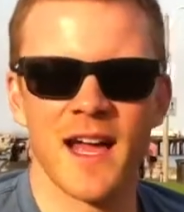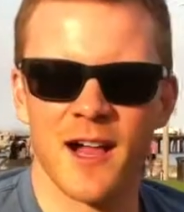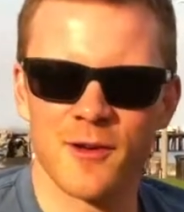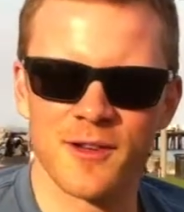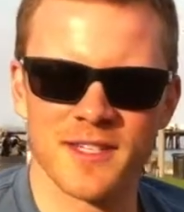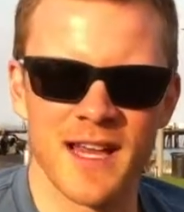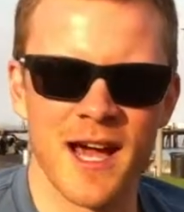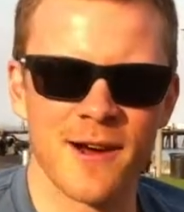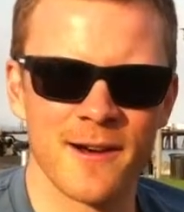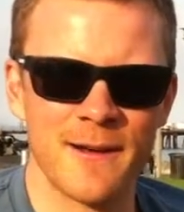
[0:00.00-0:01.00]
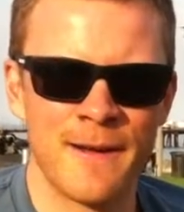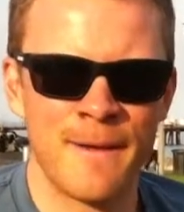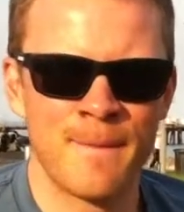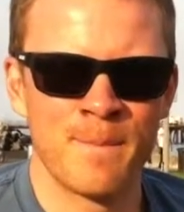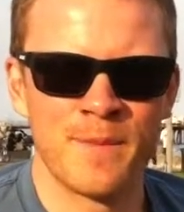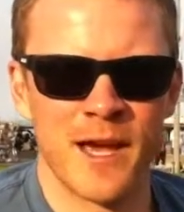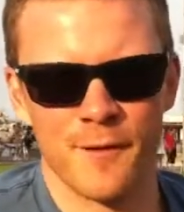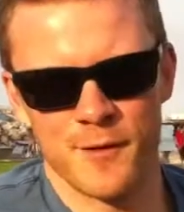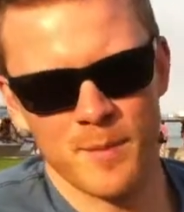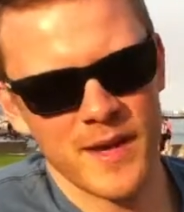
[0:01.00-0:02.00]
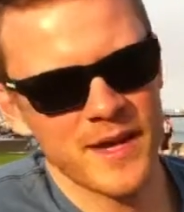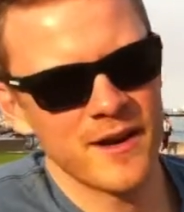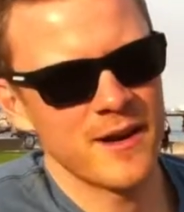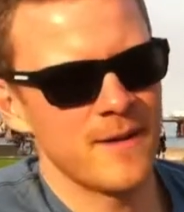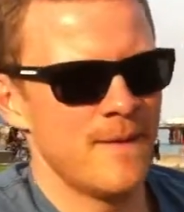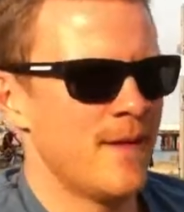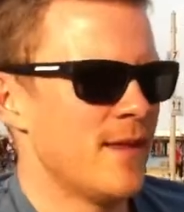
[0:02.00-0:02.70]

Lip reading: calories an hour. Now, if you're bigger,